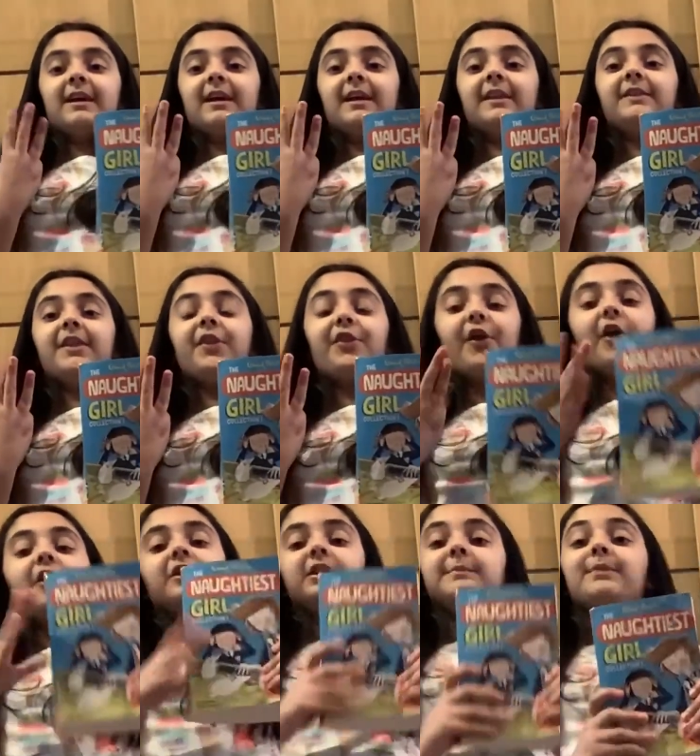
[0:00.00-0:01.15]
In the
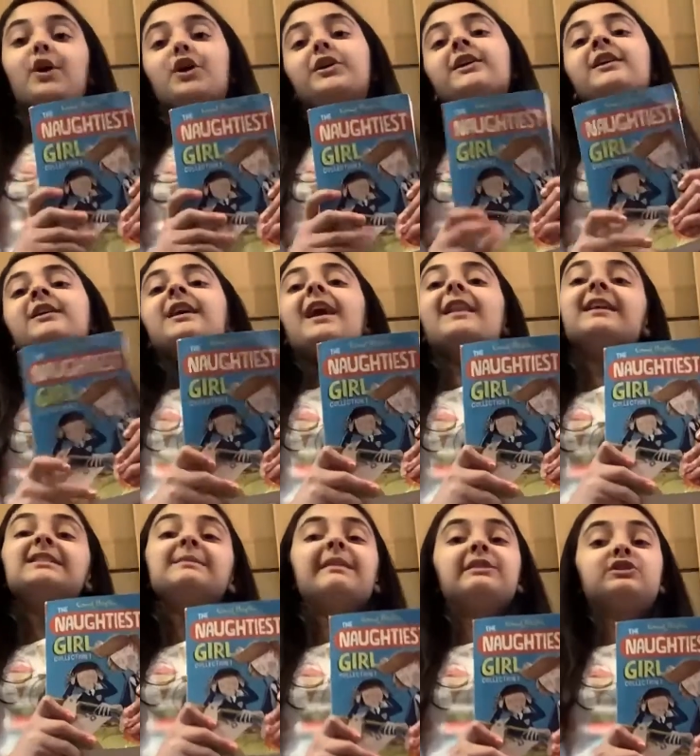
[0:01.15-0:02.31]
third book,
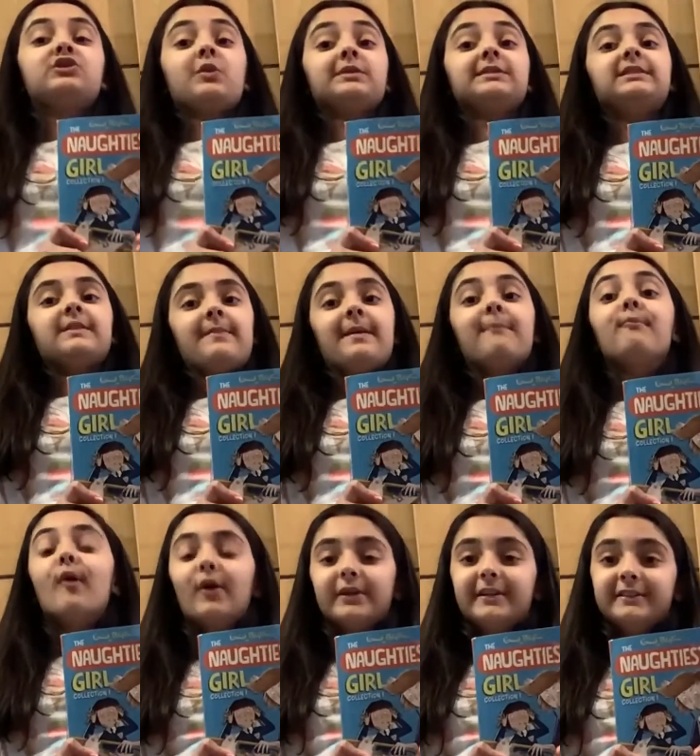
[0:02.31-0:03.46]
Elizabeth has chosen to be a
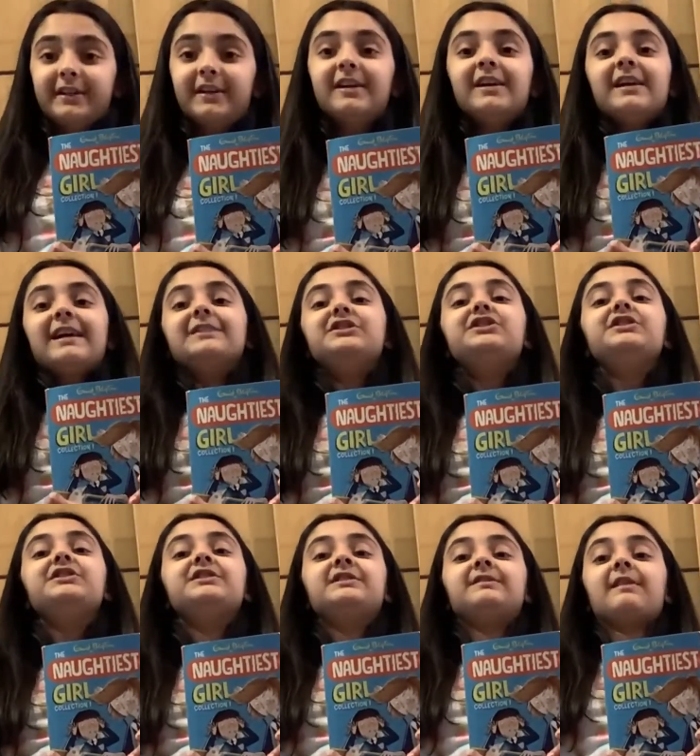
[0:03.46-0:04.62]
monitor, and
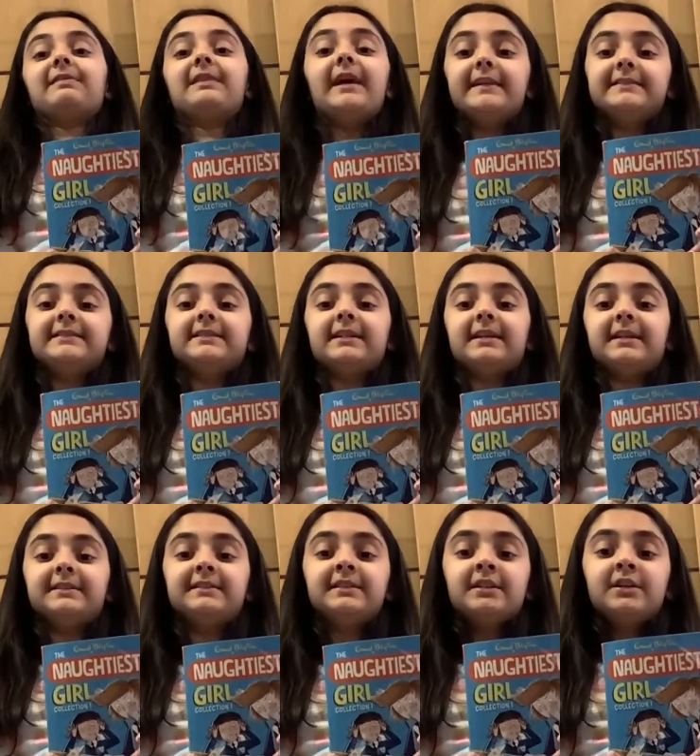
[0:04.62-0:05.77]
she's delighted.
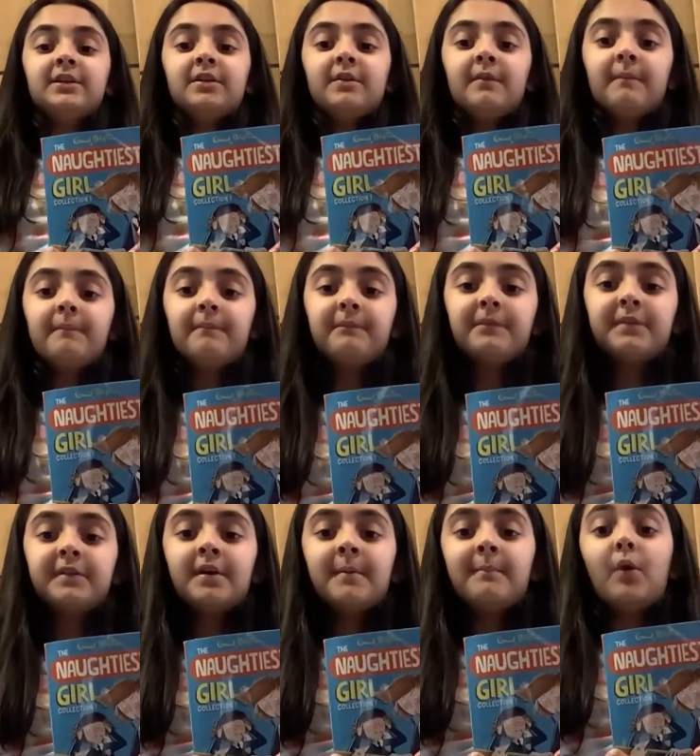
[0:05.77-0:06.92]

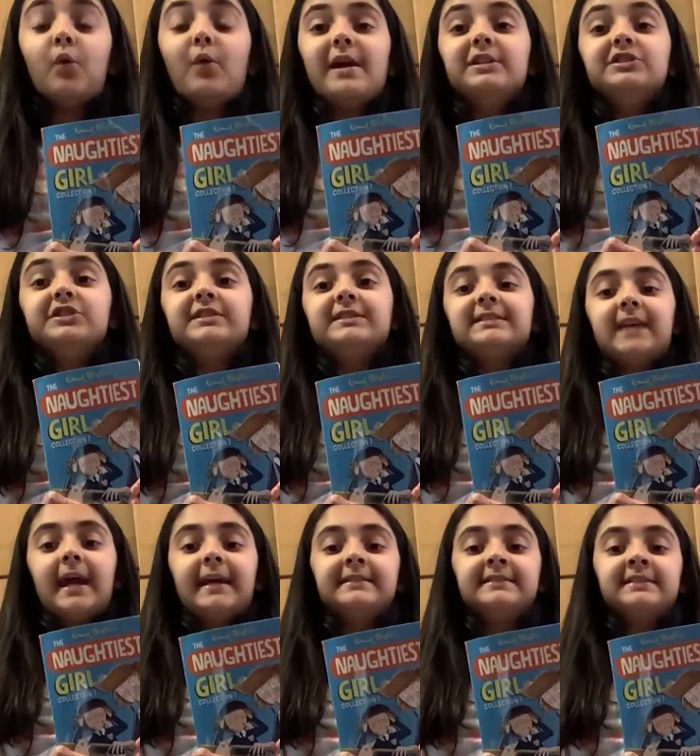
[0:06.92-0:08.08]
But when she
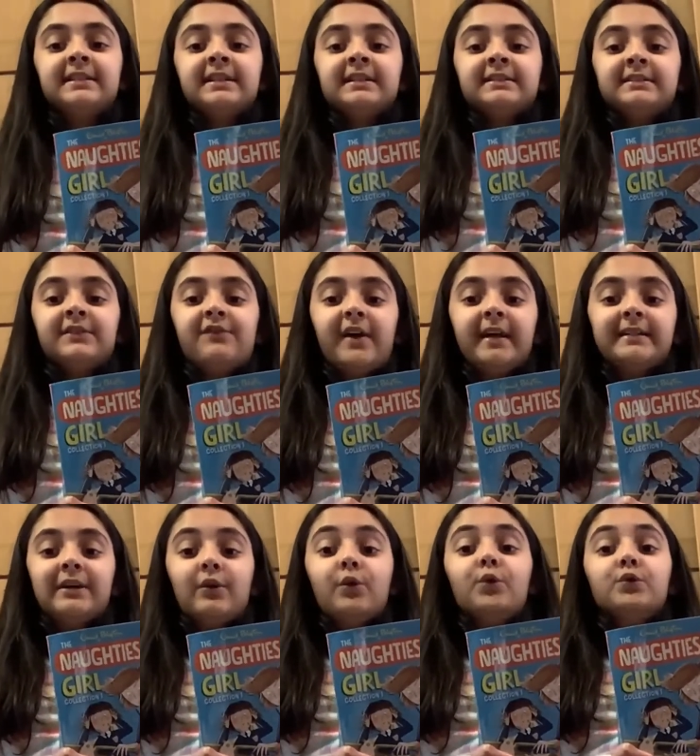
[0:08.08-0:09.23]
decides to find
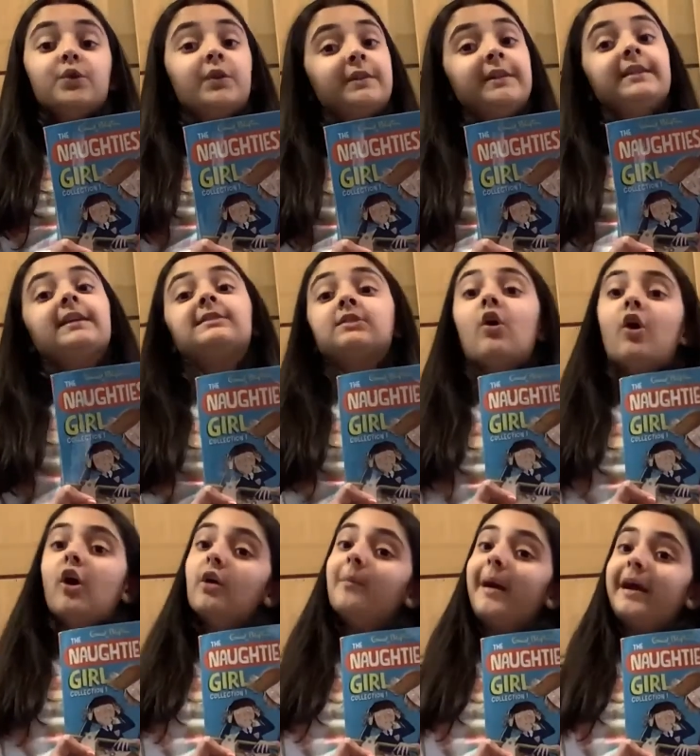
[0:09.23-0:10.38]
out who the thief is
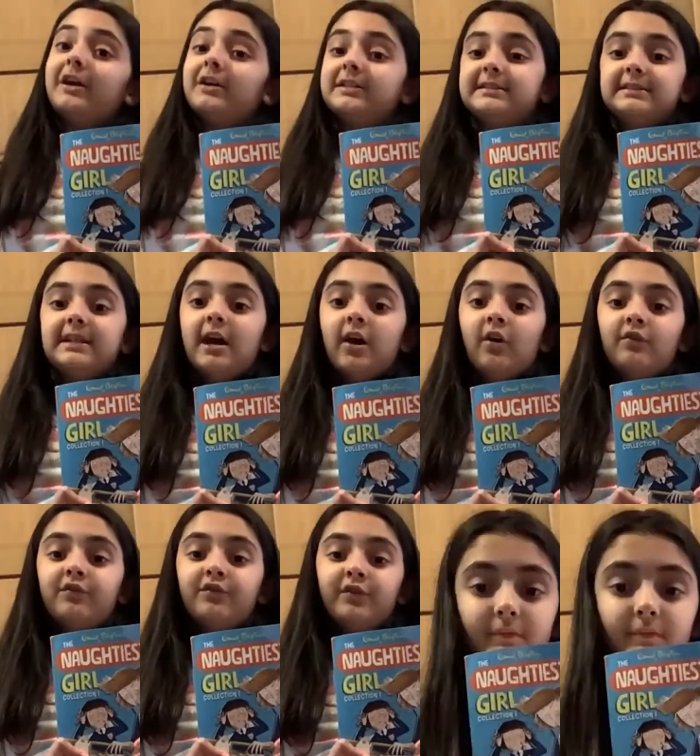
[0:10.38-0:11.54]
all by
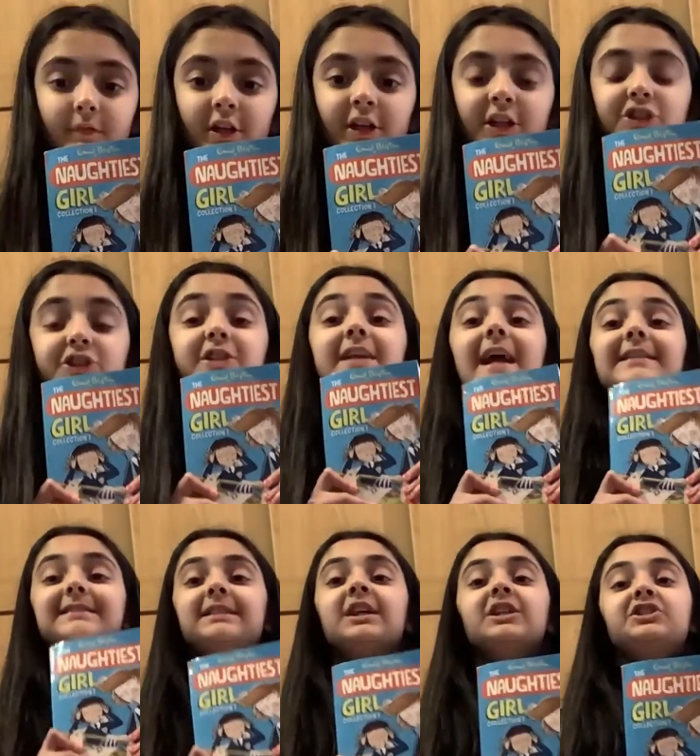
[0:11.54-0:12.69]
herself, she
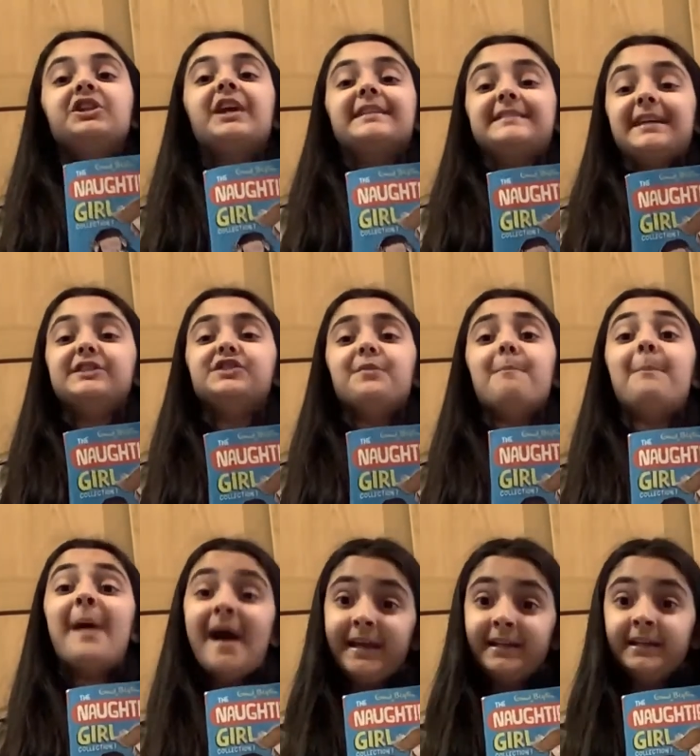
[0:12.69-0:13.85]
gets she gets into
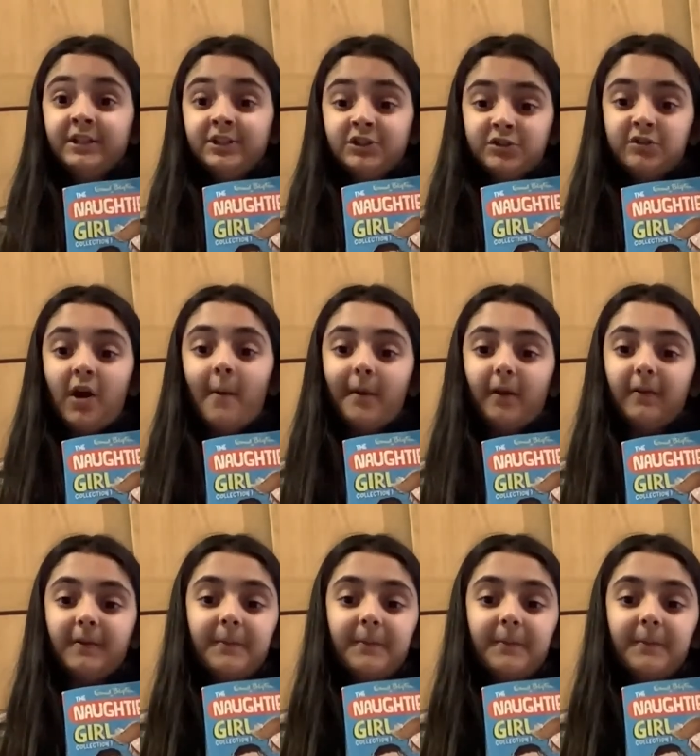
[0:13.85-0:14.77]
big trouble.